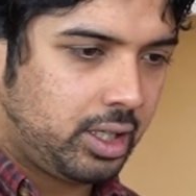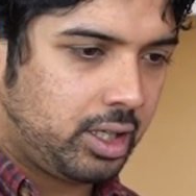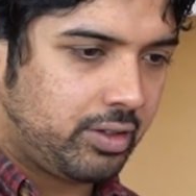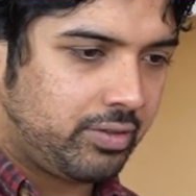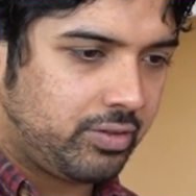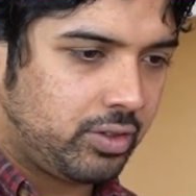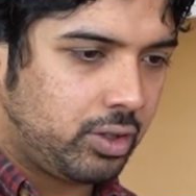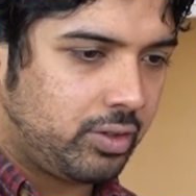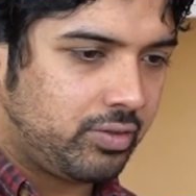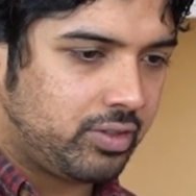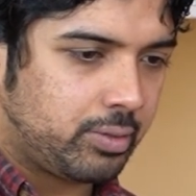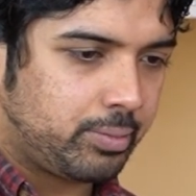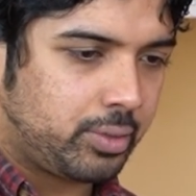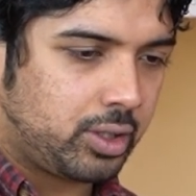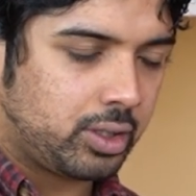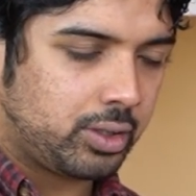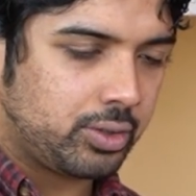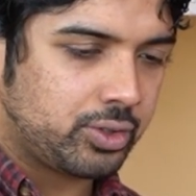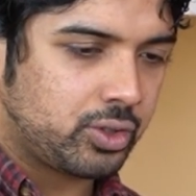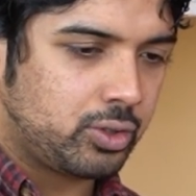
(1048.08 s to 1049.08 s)
few of the
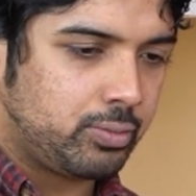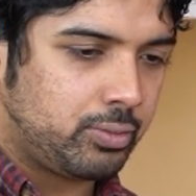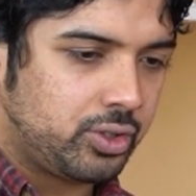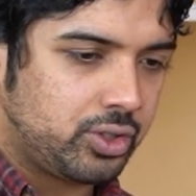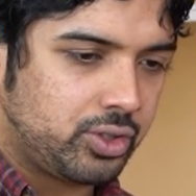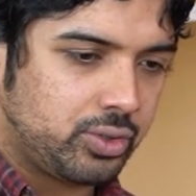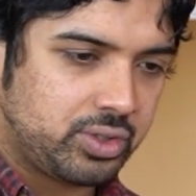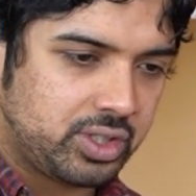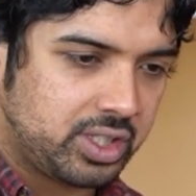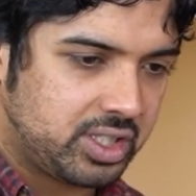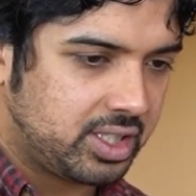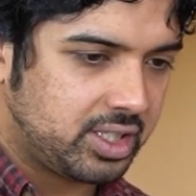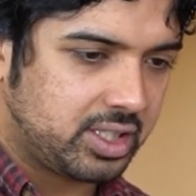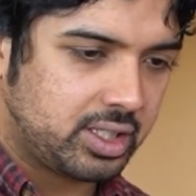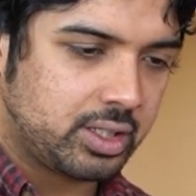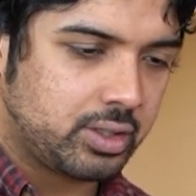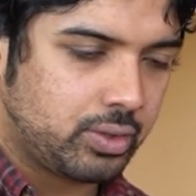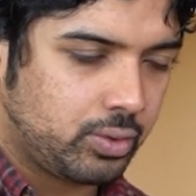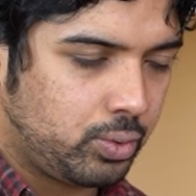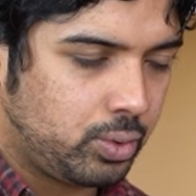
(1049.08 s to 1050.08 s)
biological modules. This
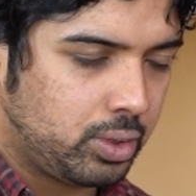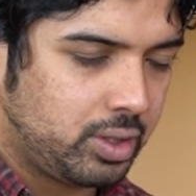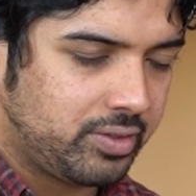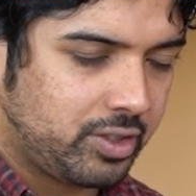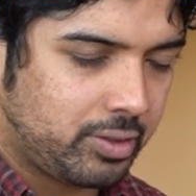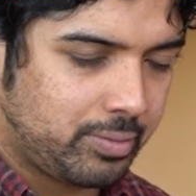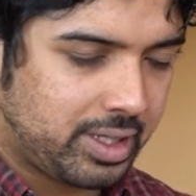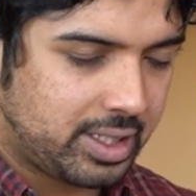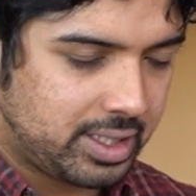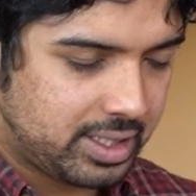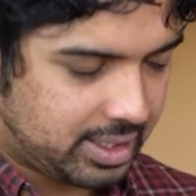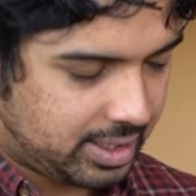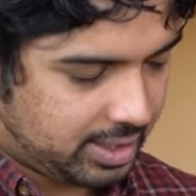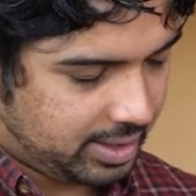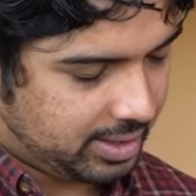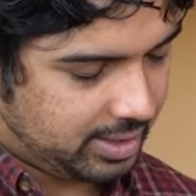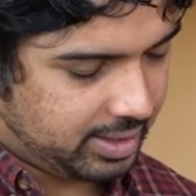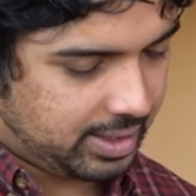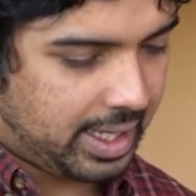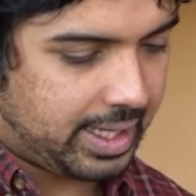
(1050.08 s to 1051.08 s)
isn't all of them, and
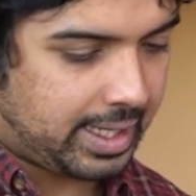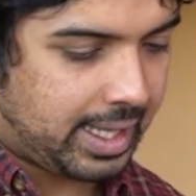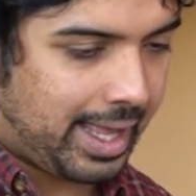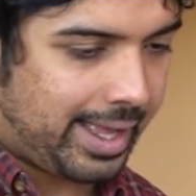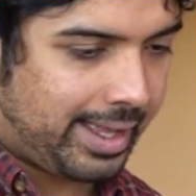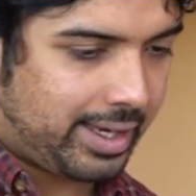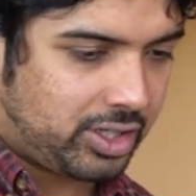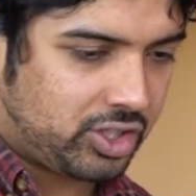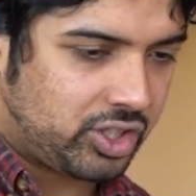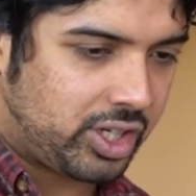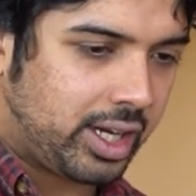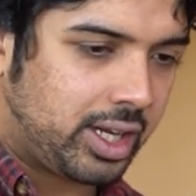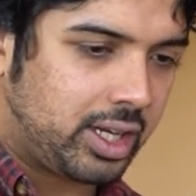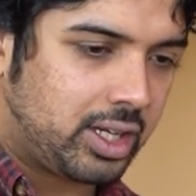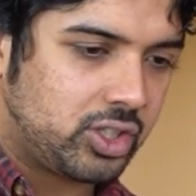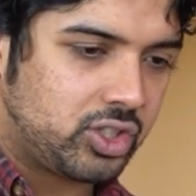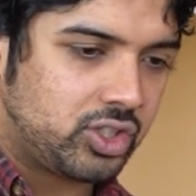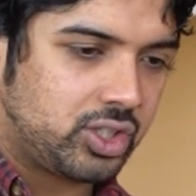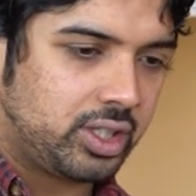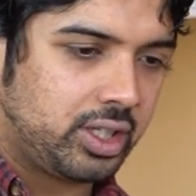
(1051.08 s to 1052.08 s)
they can
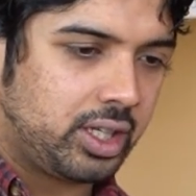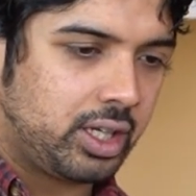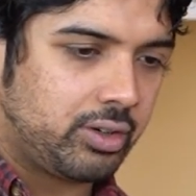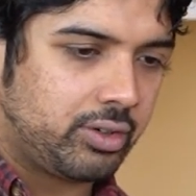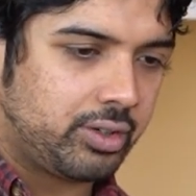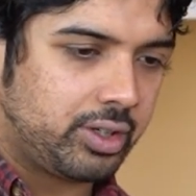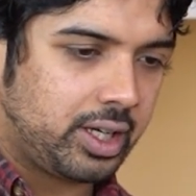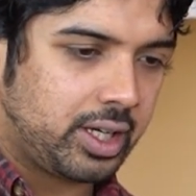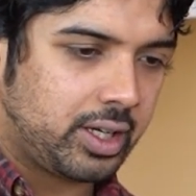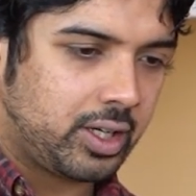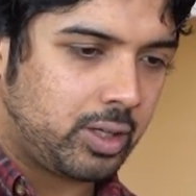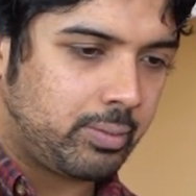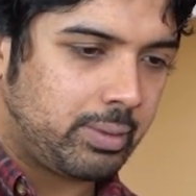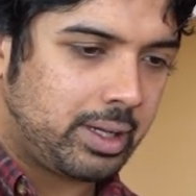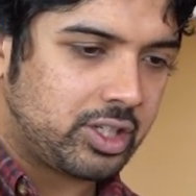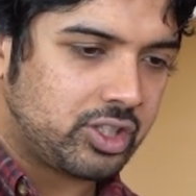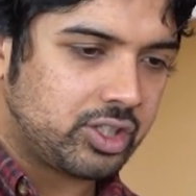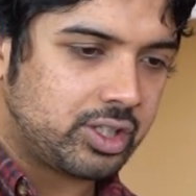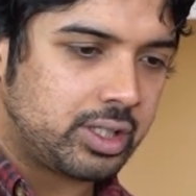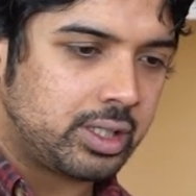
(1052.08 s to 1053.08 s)
change year on year, I
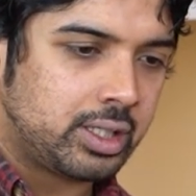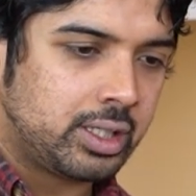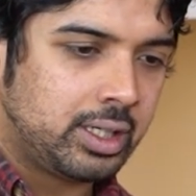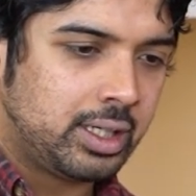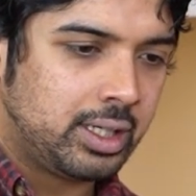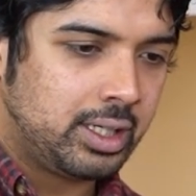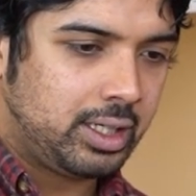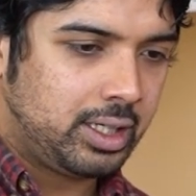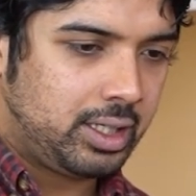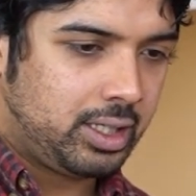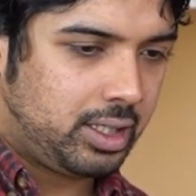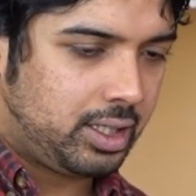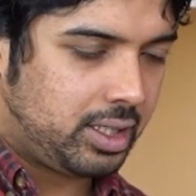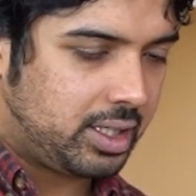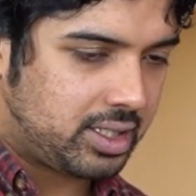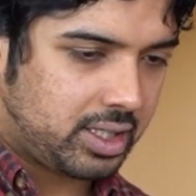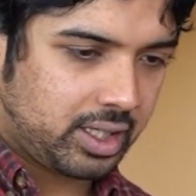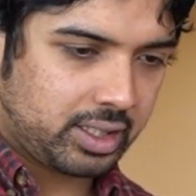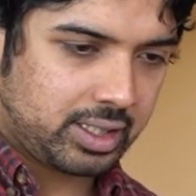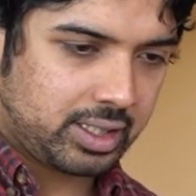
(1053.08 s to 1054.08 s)
imagine. There's